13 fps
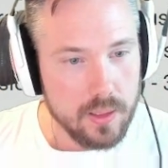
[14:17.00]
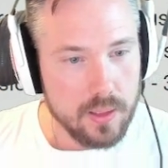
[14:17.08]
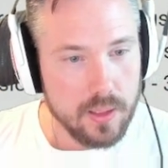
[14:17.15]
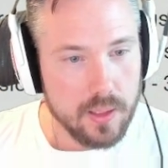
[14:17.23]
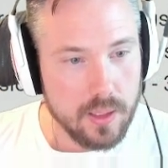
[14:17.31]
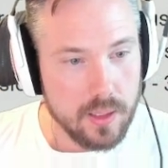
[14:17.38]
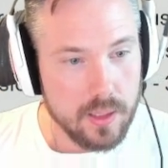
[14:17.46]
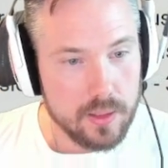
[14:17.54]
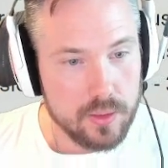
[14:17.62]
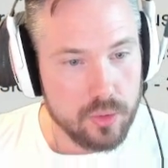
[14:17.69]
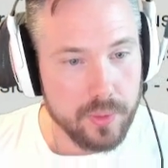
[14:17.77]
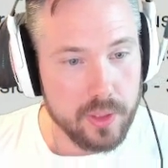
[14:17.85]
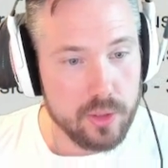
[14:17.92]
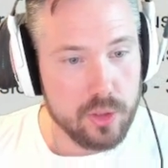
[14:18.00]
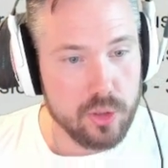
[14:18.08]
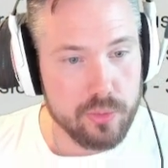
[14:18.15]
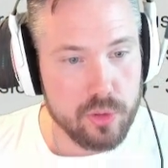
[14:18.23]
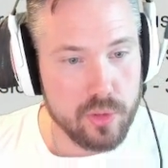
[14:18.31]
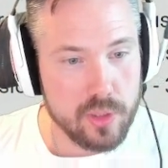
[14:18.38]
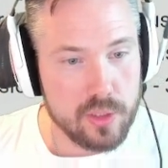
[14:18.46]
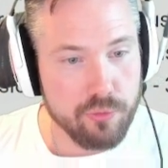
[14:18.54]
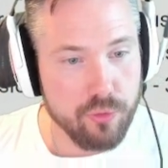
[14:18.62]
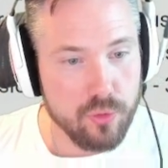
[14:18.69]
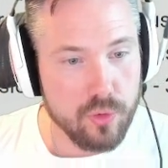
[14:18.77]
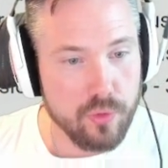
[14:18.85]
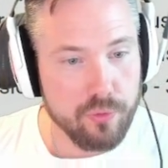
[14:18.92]
Torpedo tubes
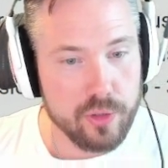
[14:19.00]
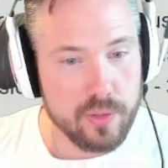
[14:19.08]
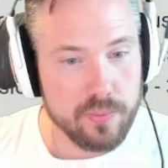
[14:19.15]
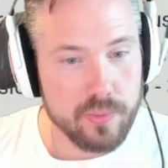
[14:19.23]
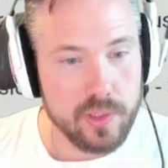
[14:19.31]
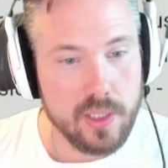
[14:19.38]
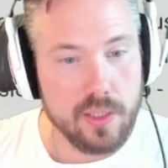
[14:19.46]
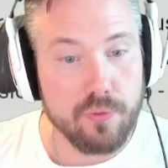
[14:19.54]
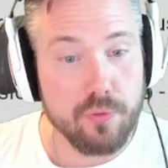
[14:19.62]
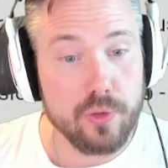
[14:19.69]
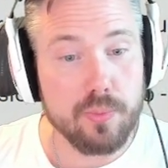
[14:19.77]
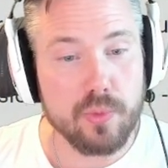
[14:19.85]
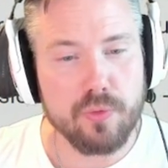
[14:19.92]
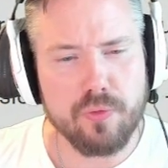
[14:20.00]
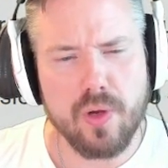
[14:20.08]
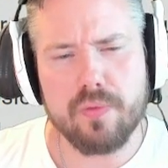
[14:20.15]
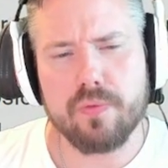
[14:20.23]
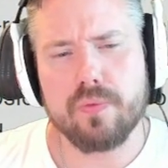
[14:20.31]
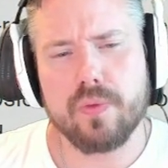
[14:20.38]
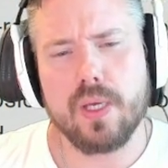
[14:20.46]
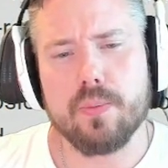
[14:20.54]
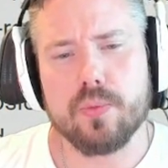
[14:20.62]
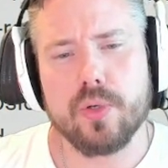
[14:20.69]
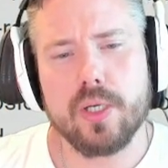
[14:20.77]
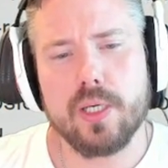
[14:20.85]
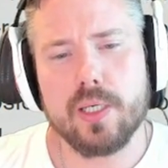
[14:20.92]
2x4, 13.9, 13.5 km
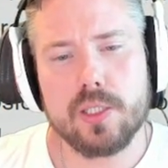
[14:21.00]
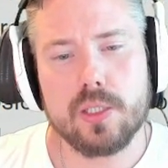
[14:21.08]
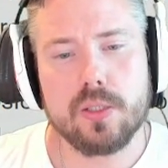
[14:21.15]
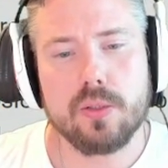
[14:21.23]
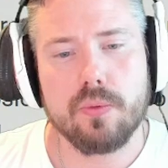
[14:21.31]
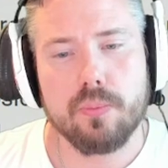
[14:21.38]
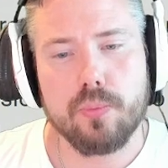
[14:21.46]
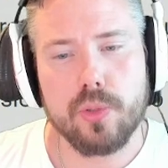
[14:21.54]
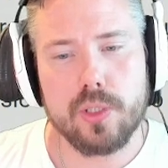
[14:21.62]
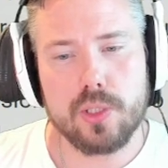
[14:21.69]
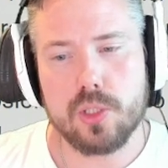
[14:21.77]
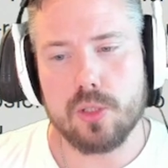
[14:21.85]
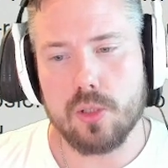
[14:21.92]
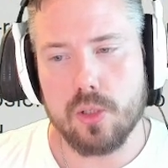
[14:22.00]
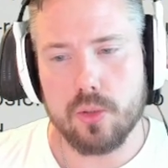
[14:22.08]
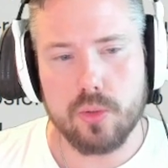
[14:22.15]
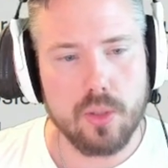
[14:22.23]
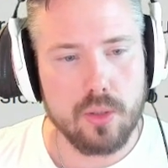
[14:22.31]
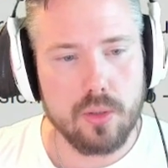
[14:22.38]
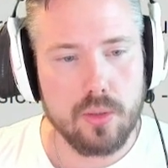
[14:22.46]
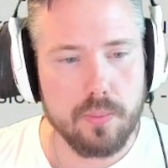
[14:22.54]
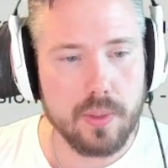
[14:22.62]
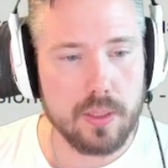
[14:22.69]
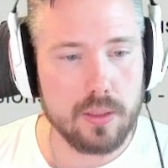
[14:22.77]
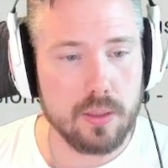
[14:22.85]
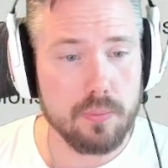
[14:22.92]
range. Pretty slow though,
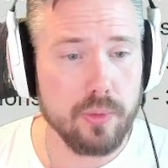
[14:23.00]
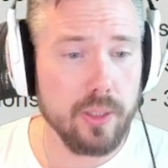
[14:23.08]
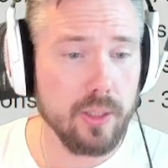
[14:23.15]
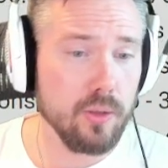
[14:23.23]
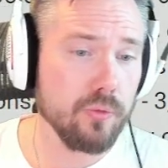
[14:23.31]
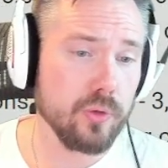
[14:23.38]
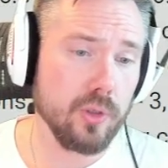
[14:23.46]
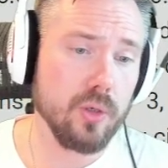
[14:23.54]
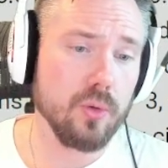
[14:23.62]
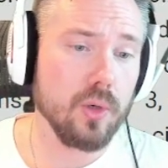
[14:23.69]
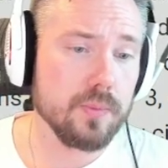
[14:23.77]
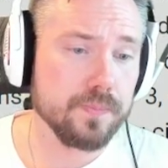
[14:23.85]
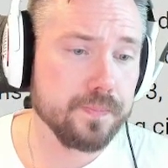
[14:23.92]
but pretty good for YOLO.